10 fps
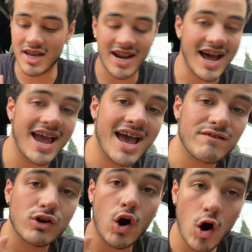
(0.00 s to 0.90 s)
and I
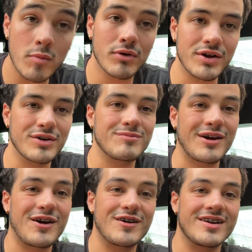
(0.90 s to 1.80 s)
have a carburetor in
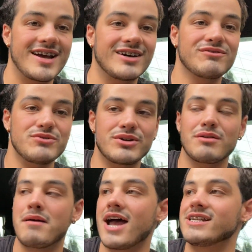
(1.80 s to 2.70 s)
my car now, if you could
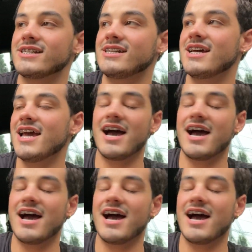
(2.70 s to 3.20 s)
imagine,